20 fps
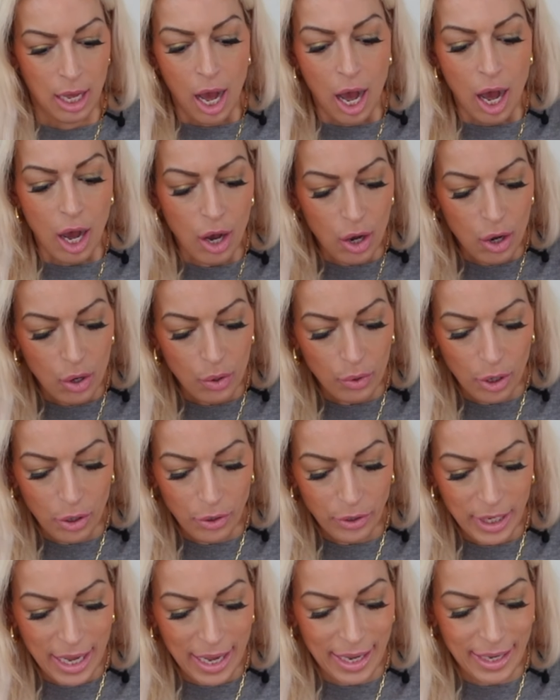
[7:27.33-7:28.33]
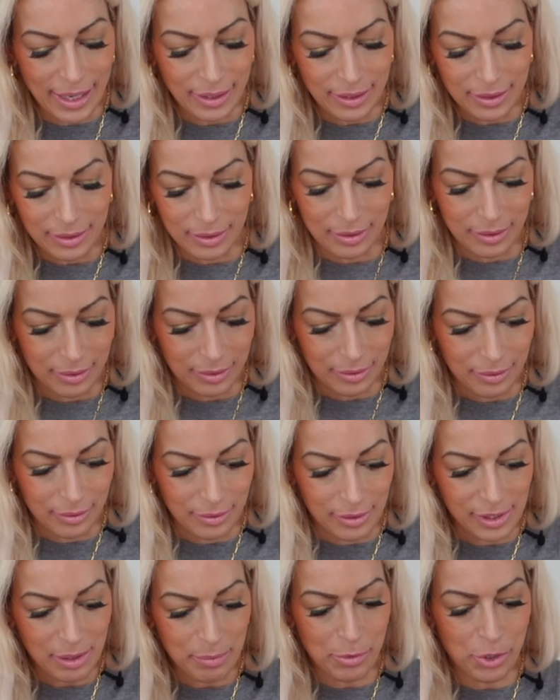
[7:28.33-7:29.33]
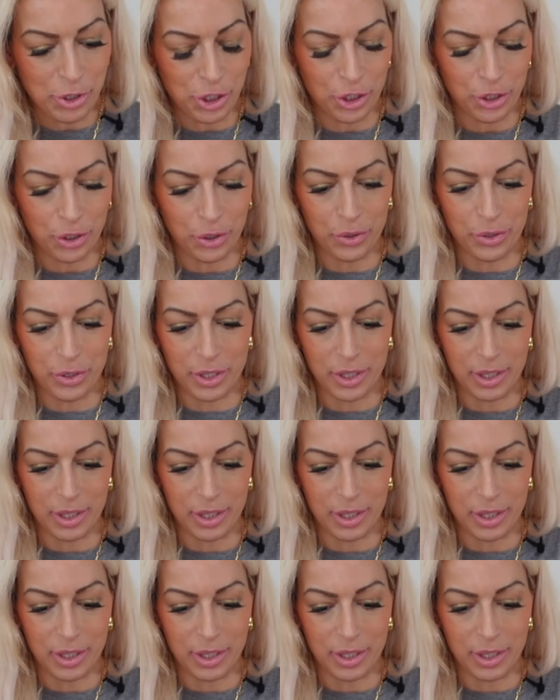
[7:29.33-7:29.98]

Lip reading: Oh, okay. Some shoes,